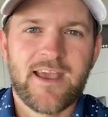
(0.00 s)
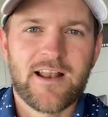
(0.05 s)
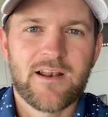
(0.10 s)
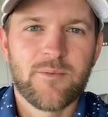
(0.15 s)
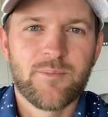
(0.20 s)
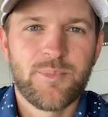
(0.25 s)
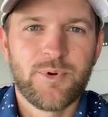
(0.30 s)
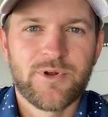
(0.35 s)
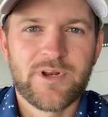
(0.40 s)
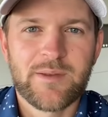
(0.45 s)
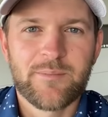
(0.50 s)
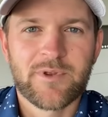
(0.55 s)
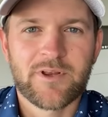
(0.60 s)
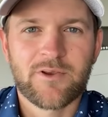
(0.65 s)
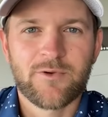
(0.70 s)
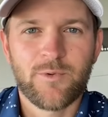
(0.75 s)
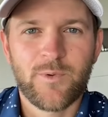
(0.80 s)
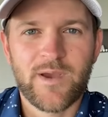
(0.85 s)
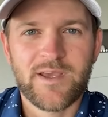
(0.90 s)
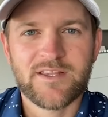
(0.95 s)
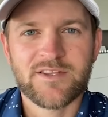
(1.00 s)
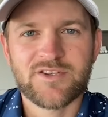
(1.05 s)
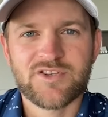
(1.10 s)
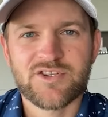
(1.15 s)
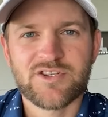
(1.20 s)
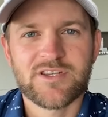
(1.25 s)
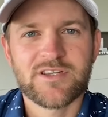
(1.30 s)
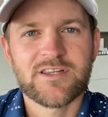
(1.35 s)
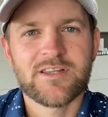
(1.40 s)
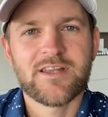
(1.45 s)
Callum put in a
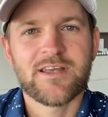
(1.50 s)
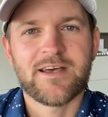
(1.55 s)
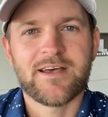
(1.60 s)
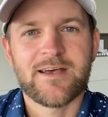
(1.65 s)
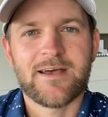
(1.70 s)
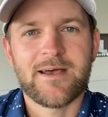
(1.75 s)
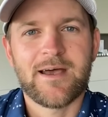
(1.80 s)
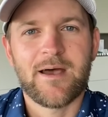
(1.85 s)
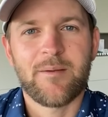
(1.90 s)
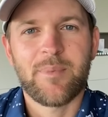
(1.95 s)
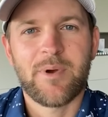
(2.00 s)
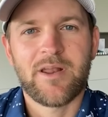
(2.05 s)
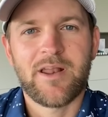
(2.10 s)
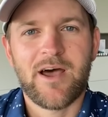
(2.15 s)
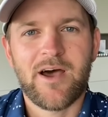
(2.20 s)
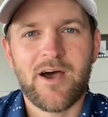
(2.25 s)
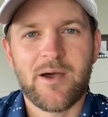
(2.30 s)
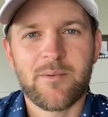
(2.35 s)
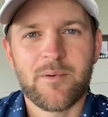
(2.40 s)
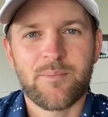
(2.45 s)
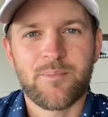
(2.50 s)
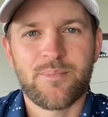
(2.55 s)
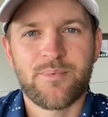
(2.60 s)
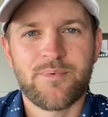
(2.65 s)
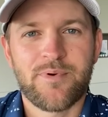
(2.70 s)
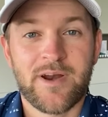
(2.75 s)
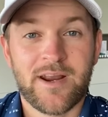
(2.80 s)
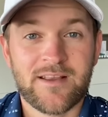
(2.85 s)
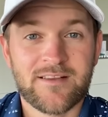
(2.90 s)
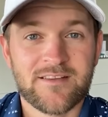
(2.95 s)
question uh, about how I'm
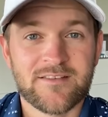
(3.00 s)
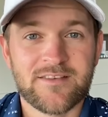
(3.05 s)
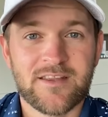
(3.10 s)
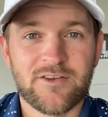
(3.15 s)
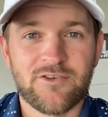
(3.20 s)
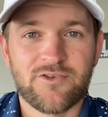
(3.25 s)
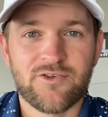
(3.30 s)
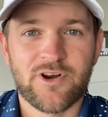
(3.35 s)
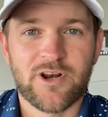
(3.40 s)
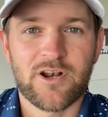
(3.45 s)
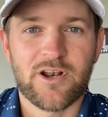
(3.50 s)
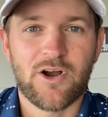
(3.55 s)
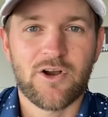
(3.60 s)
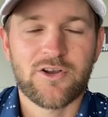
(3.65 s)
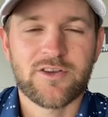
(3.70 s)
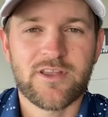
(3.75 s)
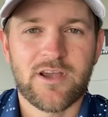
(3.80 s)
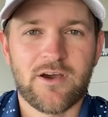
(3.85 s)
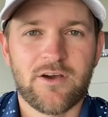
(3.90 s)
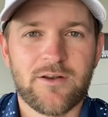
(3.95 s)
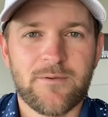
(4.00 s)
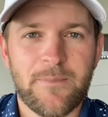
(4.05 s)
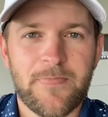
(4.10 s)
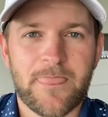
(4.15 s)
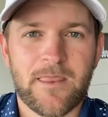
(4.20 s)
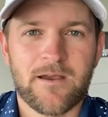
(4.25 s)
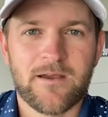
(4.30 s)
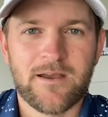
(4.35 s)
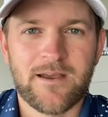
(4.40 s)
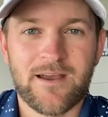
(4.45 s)
practicing during lockdown.
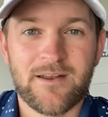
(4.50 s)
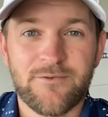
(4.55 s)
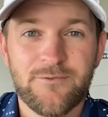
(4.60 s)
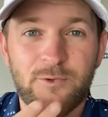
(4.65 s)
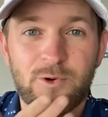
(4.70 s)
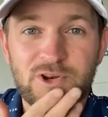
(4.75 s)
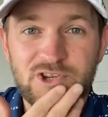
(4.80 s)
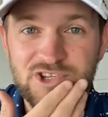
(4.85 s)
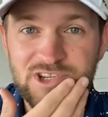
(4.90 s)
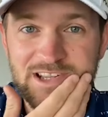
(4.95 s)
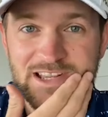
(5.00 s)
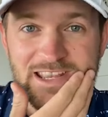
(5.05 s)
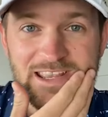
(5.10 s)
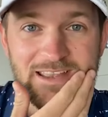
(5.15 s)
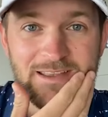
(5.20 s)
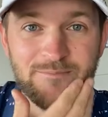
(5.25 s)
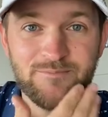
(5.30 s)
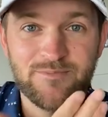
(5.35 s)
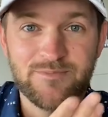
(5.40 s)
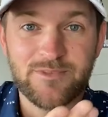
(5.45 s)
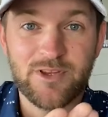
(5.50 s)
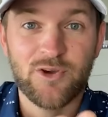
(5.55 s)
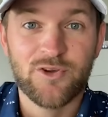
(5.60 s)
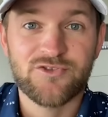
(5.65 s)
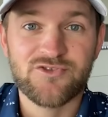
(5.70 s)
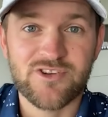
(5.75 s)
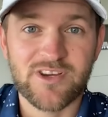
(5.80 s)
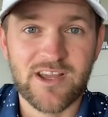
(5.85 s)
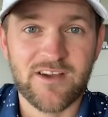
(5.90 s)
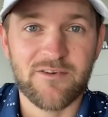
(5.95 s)
Uh, unfortunately, the
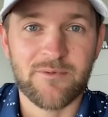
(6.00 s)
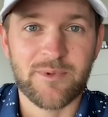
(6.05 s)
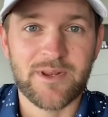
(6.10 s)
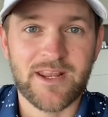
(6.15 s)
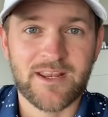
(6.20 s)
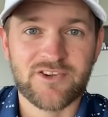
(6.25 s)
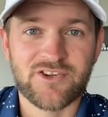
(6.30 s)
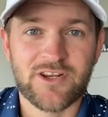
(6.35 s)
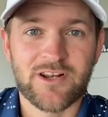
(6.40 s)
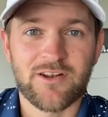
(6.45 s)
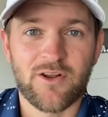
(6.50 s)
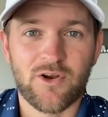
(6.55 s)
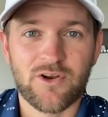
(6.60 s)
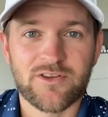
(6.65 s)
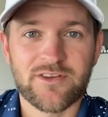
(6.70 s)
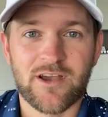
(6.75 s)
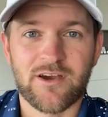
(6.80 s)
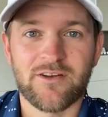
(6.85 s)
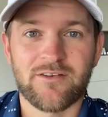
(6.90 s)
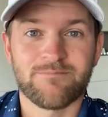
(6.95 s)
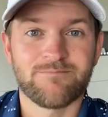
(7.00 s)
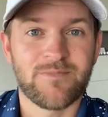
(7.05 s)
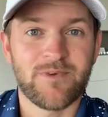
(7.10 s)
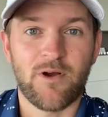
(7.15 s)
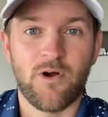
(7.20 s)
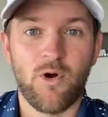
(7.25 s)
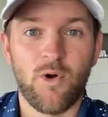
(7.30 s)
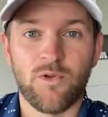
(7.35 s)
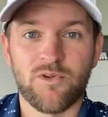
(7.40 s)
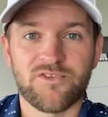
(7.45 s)
Austrian government actually locked down
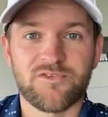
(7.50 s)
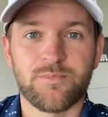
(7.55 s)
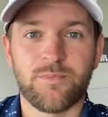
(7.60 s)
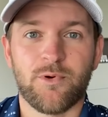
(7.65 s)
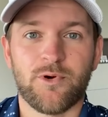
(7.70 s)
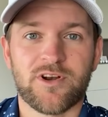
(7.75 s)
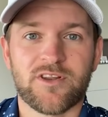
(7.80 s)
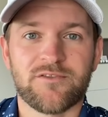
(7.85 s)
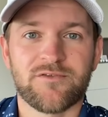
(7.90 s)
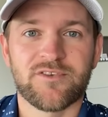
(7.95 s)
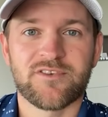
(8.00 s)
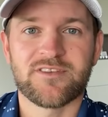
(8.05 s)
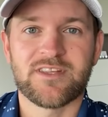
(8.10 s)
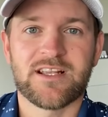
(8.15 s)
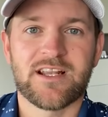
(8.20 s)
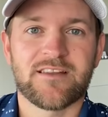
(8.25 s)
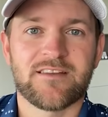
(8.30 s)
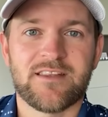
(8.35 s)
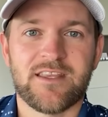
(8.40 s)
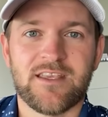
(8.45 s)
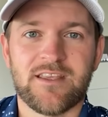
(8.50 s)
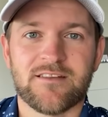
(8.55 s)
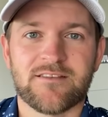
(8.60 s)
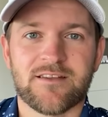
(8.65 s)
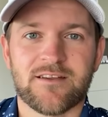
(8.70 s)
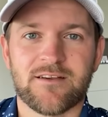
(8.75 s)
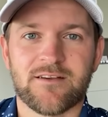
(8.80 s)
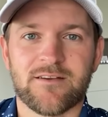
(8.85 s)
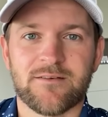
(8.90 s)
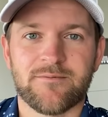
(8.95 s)
all sports facilities
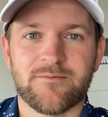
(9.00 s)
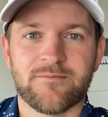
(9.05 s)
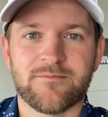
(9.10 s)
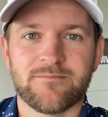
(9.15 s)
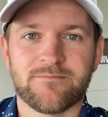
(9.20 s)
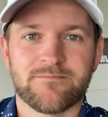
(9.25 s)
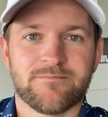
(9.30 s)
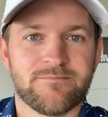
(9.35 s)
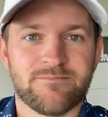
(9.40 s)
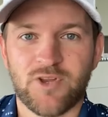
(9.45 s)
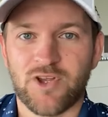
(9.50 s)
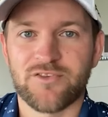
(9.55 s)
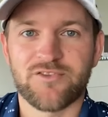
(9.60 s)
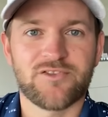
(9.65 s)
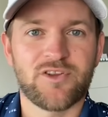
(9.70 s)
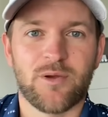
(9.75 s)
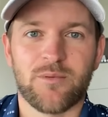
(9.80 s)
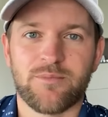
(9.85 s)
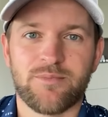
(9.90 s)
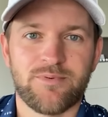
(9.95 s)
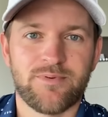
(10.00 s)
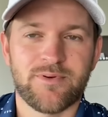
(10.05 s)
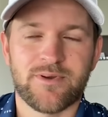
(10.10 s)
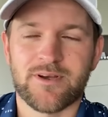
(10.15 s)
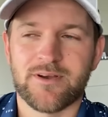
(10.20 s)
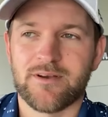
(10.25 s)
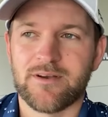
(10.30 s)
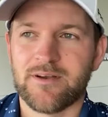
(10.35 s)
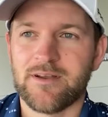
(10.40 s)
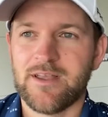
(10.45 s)
um, non-stop
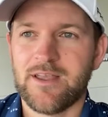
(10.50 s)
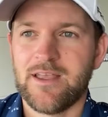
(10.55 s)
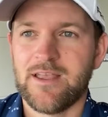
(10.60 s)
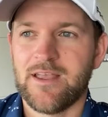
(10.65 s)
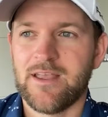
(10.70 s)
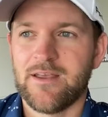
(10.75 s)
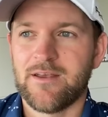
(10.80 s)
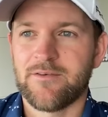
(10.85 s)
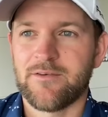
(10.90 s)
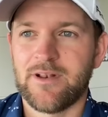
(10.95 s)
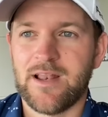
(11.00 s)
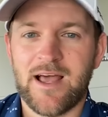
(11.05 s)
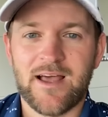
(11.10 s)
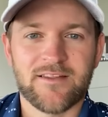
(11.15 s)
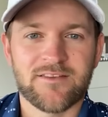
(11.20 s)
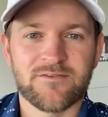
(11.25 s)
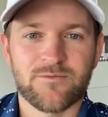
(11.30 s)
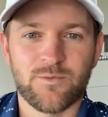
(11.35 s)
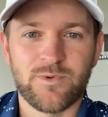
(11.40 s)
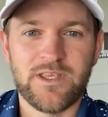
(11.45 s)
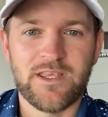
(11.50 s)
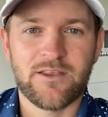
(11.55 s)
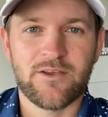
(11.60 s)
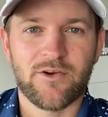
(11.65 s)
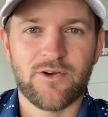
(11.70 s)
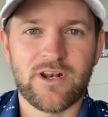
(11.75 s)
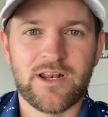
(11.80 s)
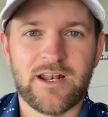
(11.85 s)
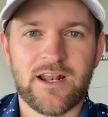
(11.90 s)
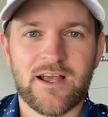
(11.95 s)
uh, last week,
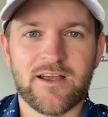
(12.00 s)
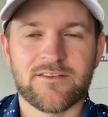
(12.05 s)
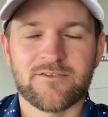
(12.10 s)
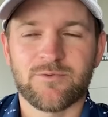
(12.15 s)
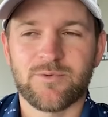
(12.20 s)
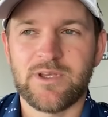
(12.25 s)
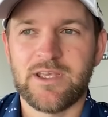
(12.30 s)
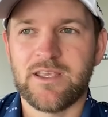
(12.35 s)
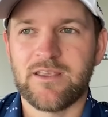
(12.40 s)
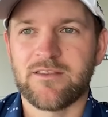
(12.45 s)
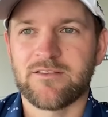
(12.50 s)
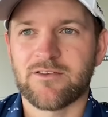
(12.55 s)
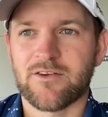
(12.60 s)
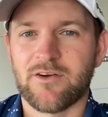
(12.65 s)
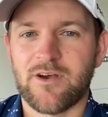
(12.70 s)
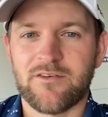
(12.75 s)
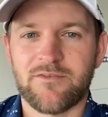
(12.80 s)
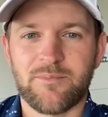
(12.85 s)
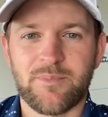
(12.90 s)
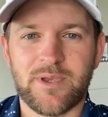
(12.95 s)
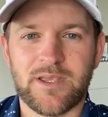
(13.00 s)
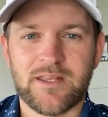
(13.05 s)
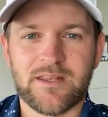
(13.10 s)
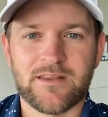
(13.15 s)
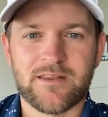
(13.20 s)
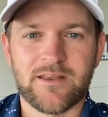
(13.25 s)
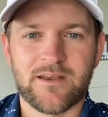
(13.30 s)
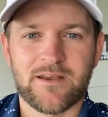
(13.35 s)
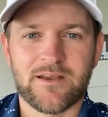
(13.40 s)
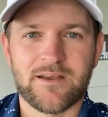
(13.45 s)
early last week. So I've
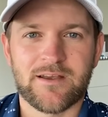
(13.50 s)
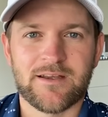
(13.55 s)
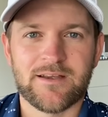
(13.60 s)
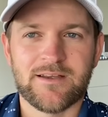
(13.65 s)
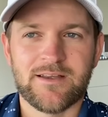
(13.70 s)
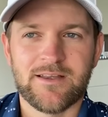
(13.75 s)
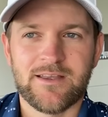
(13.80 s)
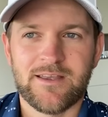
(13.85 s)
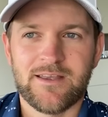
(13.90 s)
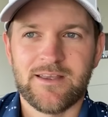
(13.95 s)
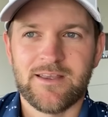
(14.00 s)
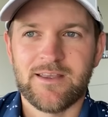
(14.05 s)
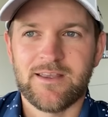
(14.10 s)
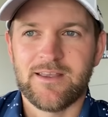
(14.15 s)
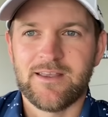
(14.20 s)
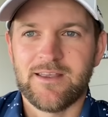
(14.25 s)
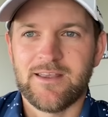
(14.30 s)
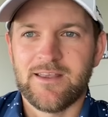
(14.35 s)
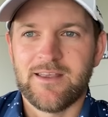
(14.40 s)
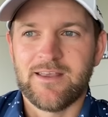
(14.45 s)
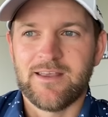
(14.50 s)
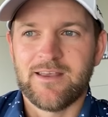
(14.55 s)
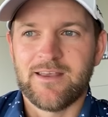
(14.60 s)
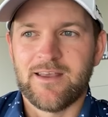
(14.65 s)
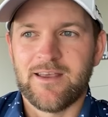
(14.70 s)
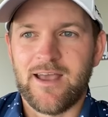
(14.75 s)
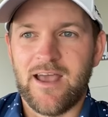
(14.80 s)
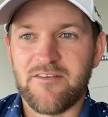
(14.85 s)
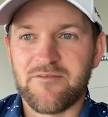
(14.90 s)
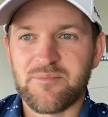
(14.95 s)
been, uh,
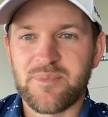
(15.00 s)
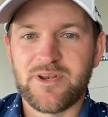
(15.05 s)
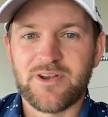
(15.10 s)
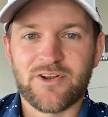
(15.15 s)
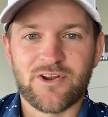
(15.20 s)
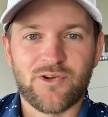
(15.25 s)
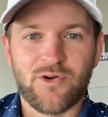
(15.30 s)
I haven't been on a